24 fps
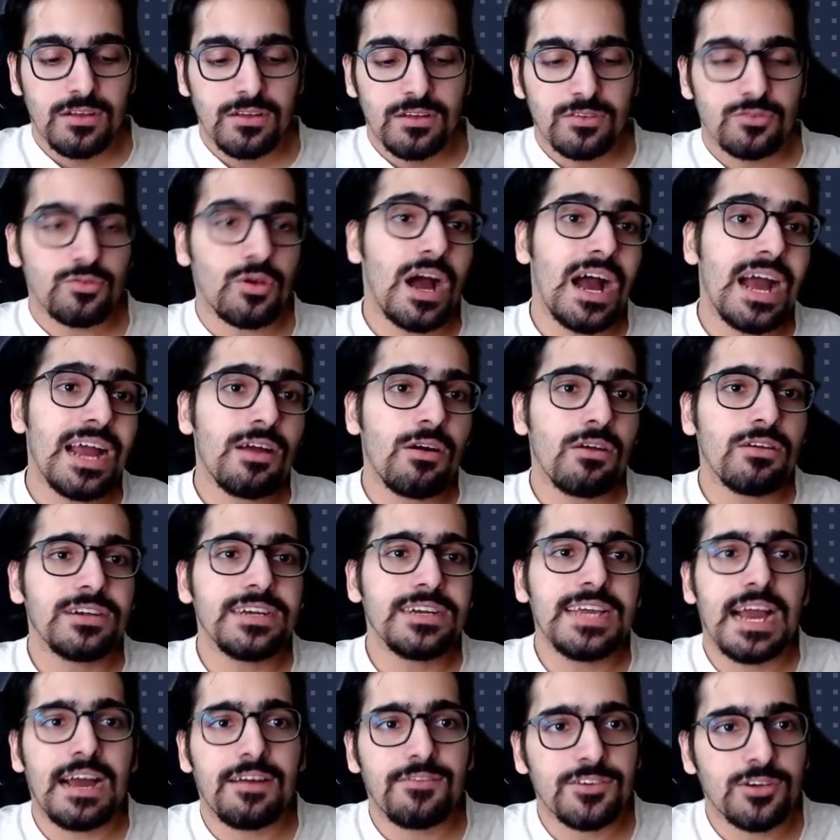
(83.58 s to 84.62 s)
So I
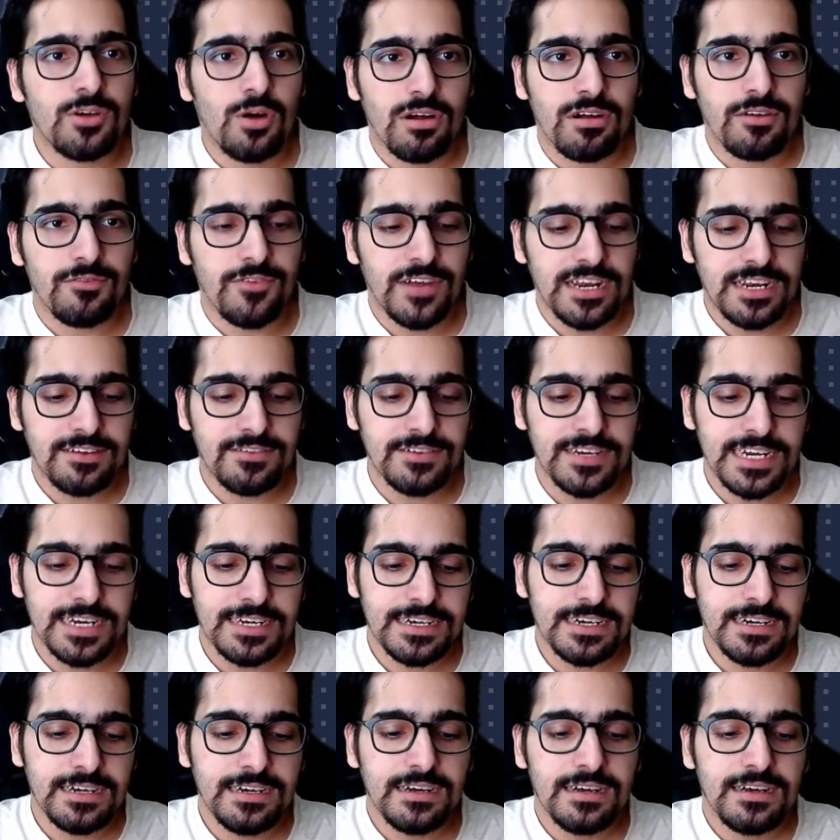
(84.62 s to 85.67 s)
already have a Docker file
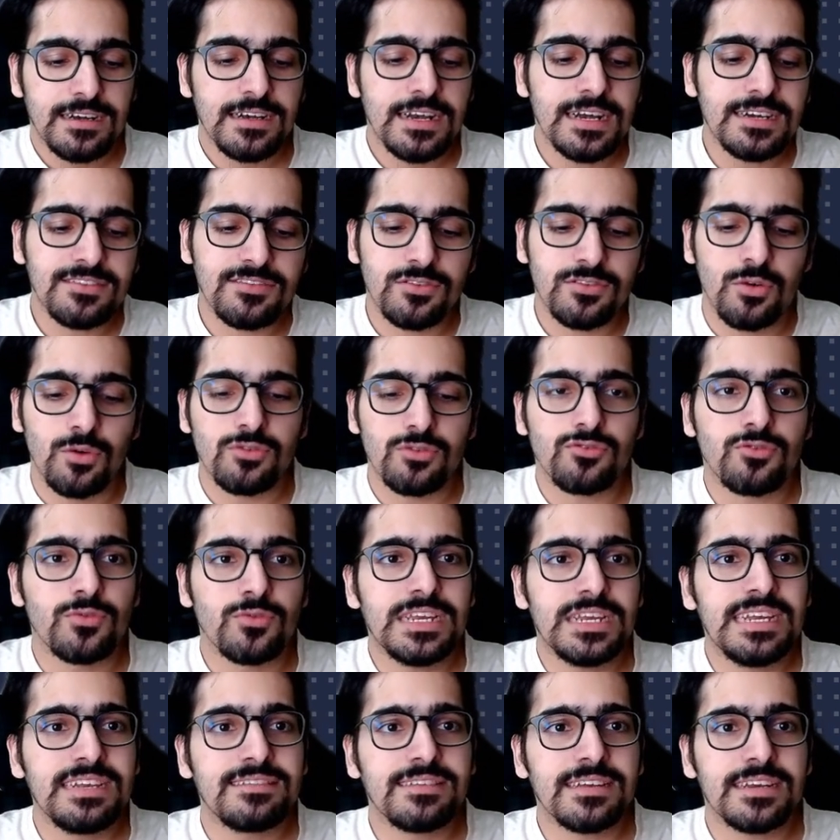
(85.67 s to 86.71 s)
created. Let's go
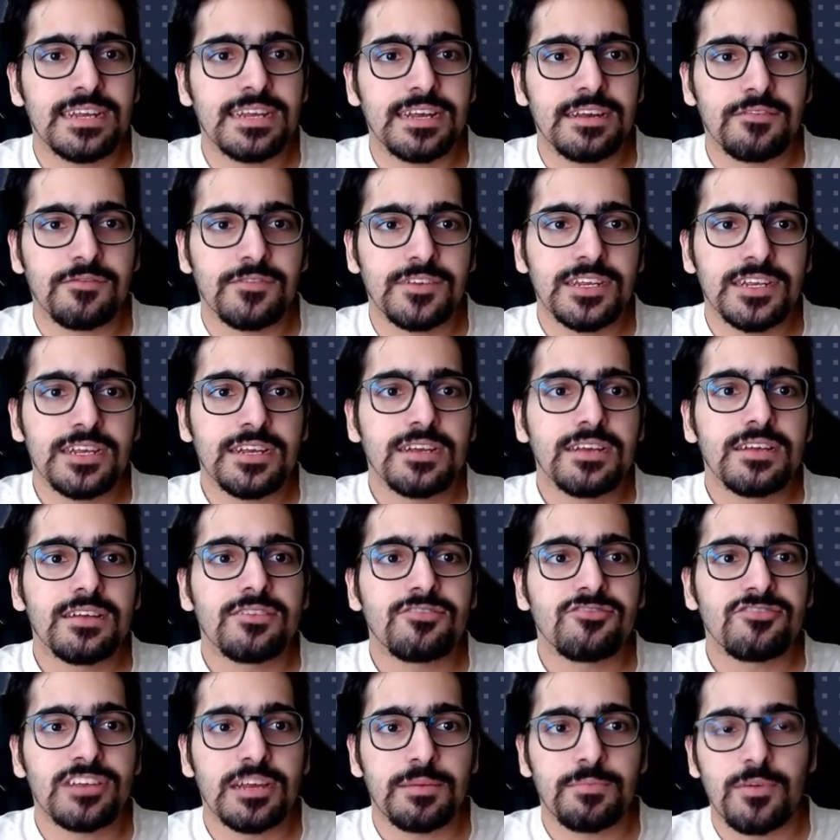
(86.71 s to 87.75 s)
through each and every
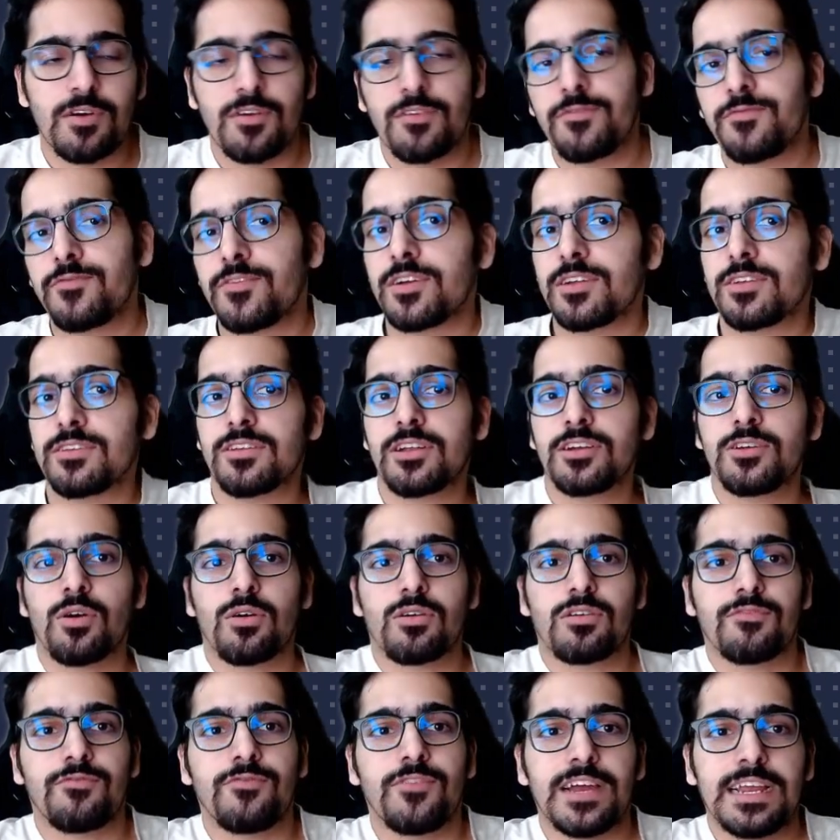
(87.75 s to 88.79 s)
step of the
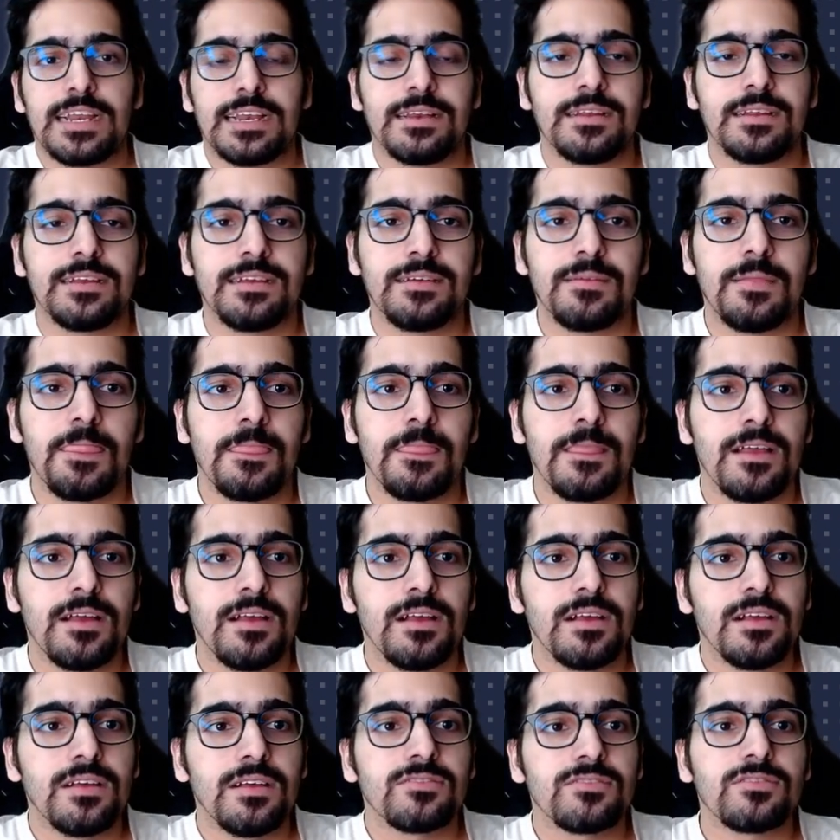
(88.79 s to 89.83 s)
Docker file.
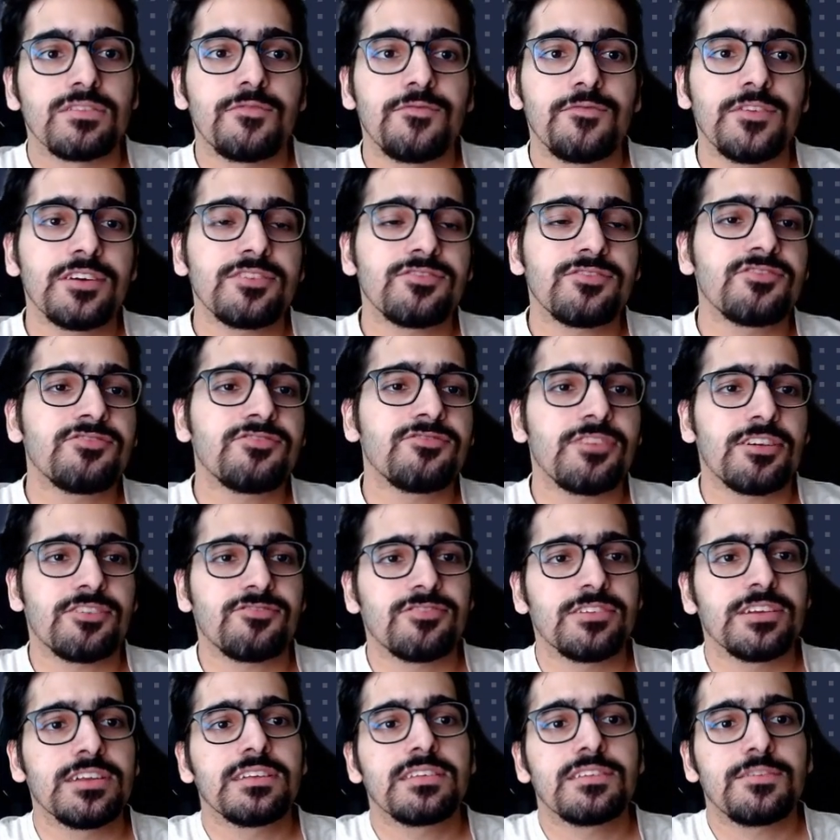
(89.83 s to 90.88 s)
So the first
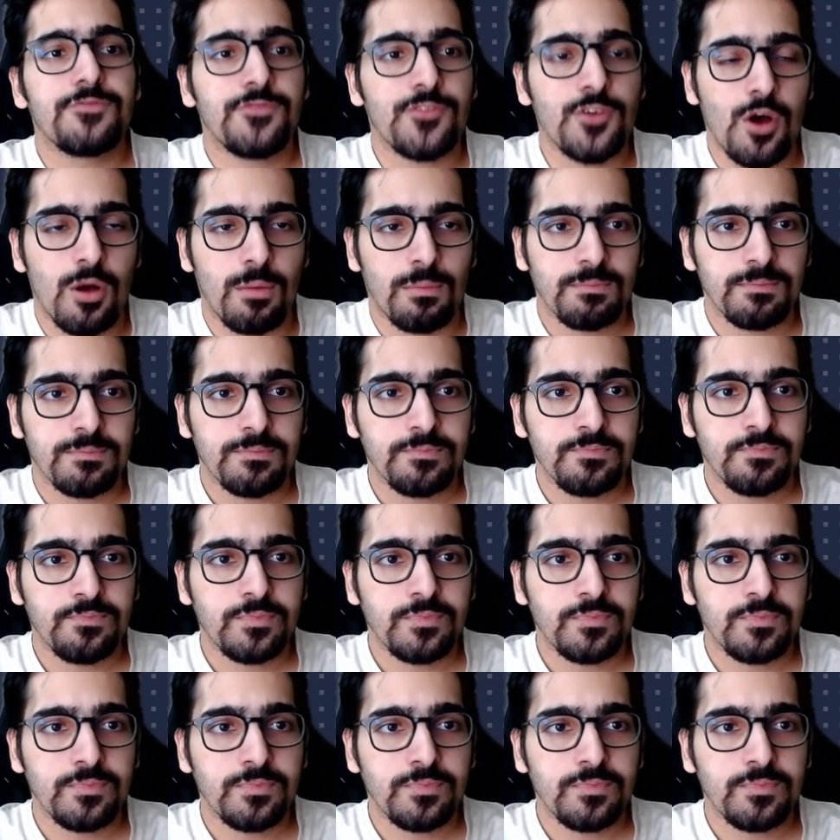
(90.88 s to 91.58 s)
instruction is from.